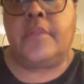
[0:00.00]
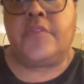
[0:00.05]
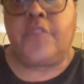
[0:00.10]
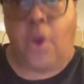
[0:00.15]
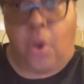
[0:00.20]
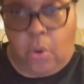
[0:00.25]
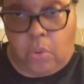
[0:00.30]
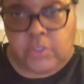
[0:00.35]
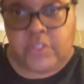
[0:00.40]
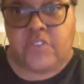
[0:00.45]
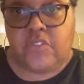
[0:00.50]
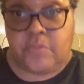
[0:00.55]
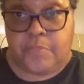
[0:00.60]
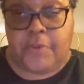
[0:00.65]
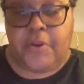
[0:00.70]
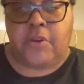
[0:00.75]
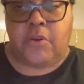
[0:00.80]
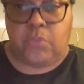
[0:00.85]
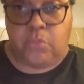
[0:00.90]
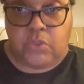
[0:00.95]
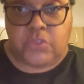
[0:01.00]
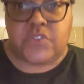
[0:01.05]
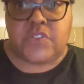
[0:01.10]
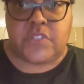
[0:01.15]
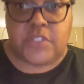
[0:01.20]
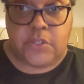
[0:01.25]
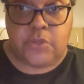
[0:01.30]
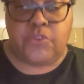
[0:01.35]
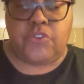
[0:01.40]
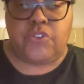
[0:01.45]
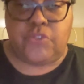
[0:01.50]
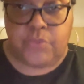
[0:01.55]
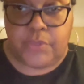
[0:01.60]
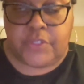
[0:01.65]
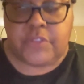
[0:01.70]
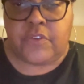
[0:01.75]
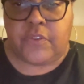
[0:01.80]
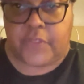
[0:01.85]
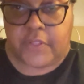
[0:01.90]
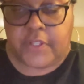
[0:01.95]
The Holy Spirit will seal you
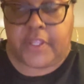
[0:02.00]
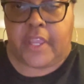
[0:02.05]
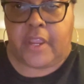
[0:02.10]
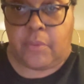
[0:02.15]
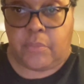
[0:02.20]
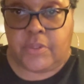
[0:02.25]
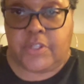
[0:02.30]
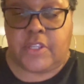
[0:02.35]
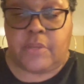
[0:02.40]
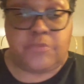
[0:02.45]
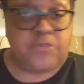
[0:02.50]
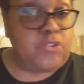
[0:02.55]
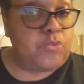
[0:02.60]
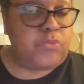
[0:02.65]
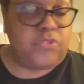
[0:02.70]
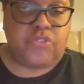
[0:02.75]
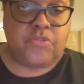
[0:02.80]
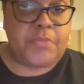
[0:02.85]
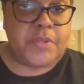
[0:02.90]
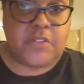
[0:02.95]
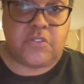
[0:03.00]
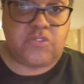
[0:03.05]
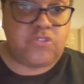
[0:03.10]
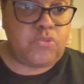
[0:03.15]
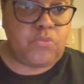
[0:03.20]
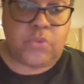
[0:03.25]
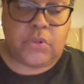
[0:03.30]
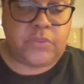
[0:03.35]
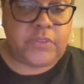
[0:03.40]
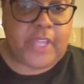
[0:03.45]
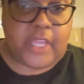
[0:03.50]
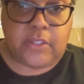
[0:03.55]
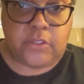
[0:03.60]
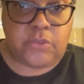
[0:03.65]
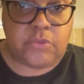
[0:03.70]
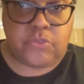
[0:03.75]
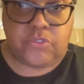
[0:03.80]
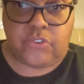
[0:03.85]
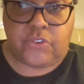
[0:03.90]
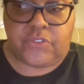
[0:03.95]
until the day of redemption, which means you will not
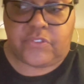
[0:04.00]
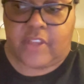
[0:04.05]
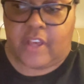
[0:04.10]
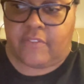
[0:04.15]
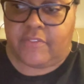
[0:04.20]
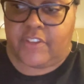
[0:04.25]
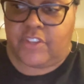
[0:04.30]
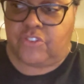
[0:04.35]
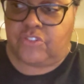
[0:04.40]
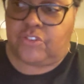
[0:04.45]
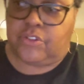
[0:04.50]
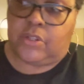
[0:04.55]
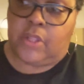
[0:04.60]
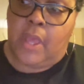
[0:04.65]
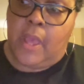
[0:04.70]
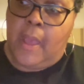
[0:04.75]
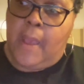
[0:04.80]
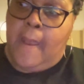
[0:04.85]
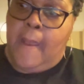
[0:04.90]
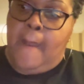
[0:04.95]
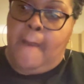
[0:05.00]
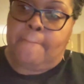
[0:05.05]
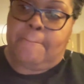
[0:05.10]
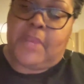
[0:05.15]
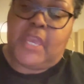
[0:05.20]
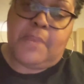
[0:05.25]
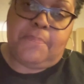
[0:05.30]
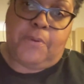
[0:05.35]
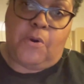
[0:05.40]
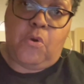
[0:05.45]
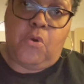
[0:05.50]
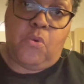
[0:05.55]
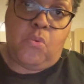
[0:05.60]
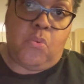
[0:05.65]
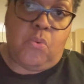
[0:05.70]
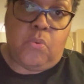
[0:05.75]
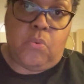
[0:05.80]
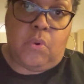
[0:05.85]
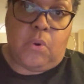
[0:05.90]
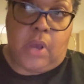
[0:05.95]
lose your salvation. People
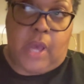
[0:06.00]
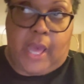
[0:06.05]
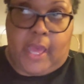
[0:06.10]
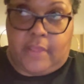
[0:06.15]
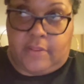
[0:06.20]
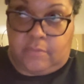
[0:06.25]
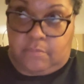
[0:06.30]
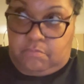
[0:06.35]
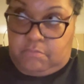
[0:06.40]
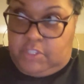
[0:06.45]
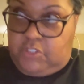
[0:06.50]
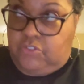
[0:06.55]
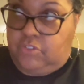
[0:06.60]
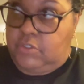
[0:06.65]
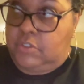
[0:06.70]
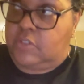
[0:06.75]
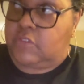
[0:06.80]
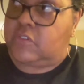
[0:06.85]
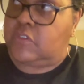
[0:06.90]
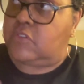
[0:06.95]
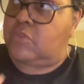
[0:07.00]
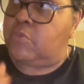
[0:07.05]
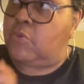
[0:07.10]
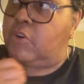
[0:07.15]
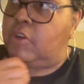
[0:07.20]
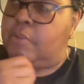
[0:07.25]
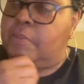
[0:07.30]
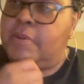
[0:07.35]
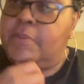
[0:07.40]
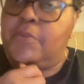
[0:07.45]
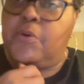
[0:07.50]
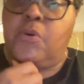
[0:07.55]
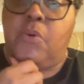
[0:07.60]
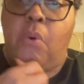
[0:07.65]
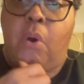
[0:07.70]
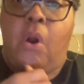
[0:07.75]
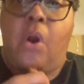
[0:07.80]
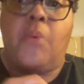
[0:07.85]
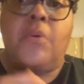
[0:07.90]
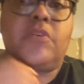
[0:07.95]
who, I mentioned this this morning, people
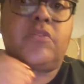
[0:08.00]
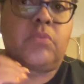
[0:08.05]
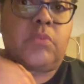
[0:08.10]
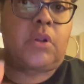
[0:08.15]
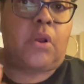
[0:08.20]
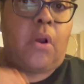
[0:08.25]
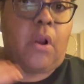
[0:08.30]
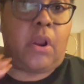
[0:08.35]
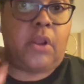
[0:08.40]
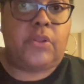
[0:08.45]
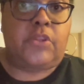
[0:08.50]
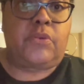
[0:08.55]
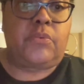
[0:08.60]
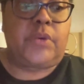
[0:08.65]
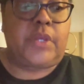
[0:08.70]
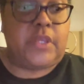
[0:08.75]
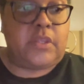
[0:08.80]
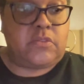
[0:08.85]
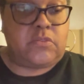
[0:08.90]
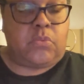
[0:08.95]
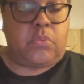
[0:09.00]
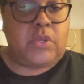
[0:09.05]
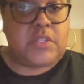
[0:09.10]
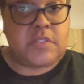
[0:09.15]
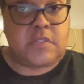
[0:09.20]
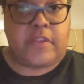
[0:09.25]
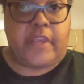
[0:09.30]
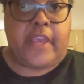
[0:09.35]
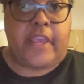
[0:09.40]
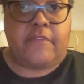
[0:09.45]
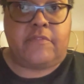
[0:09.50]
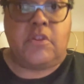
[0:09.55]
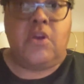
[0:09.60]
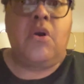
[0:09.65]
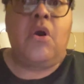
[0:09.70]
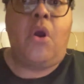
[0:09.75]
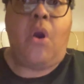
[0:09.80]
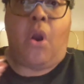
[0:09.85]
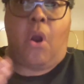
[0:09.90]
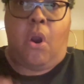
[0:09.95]
who always want to argue against once saved,
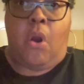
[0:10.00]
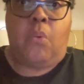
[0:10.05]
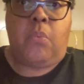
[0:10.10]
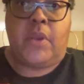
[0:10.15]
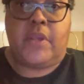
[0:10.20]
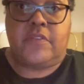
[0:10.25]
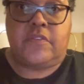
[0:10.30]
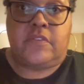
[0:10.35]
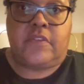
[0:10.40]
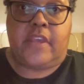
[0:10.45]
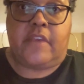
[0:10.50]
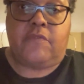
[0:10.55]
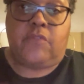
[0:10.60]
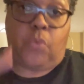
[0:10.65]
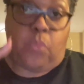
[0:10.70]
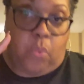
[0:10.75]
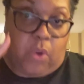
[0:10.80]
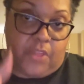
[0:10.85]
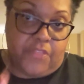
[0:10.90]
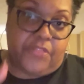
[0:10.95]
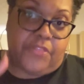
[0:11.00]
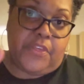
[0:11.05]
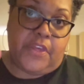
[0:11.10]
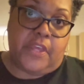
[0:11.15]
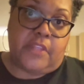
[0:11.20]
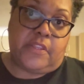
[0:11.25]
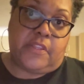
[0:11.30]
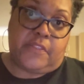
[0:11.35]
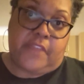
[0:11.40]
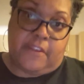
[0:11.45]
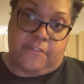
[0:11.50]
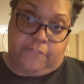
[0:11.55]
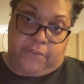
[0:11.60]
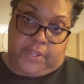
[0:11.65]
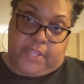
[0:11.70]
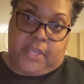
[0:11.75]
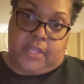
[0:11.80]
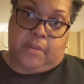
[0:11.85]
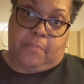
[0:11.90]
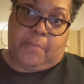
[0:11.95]
always saved, the one thing that they
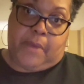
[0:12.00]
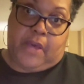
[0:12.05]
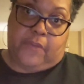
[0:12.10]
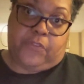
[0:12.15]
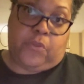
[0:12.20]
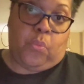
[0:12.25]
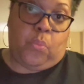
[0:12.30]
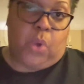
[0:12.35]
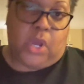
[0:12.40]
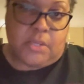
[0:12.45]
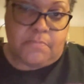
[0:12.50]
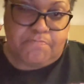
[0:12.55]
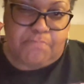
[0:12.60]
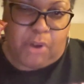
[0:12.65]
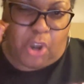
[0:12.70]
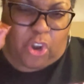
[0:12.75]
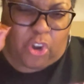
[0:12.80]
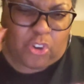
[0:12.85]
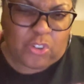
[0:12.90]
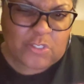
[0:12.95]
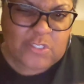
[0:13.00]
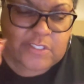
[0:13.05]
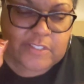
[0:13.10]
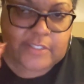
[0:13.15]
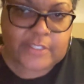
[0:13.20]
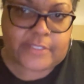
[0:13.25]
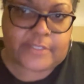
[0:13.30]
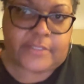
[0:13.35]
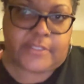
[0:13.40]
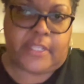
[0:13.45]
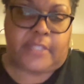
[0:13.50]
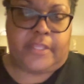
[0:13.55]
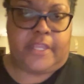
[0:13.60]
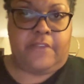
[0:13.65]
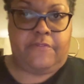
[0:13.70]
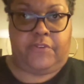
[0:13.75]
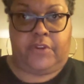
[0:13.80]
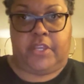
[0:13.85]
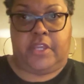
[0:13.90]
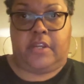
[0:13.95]
forget about, the one person that
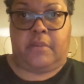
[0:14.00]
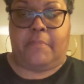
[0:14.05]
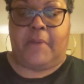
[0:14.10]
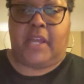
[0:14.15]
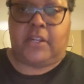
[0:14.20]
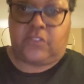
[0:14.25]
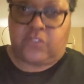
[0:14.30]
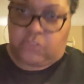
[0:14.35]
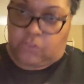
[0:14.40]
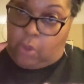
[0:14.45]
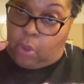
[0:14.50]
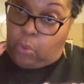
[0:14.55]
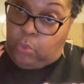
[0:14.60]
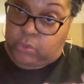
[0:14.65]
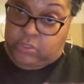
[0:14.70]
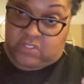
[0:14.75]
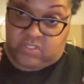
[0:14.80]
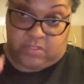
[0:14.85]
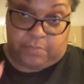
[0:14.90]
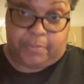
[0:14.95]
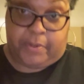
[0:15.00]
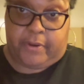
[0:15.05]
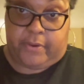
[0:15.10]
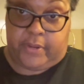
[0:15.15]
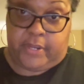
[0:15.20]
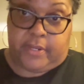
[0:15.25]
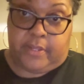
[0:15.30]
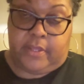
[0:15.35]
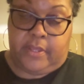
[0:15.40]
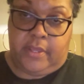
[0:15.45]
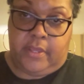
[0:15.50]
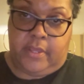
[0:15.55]
they forget about is the Holy Spirit.